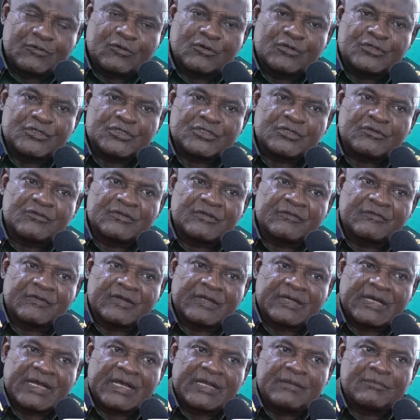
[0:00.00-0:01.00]
condition of the,
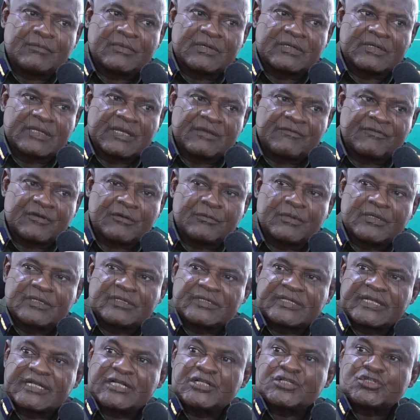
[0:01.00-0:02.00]
anim, the
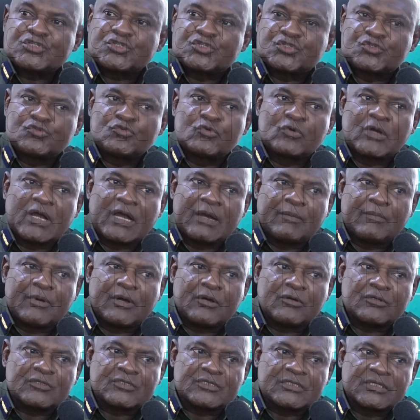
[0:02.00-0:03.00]
environment tells you
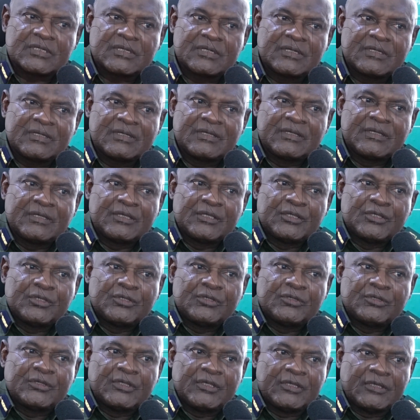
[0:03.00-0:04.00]
about
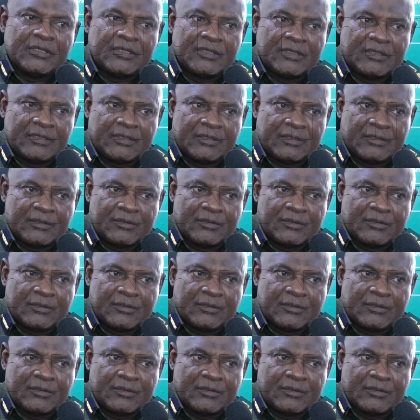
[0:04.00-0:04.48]
the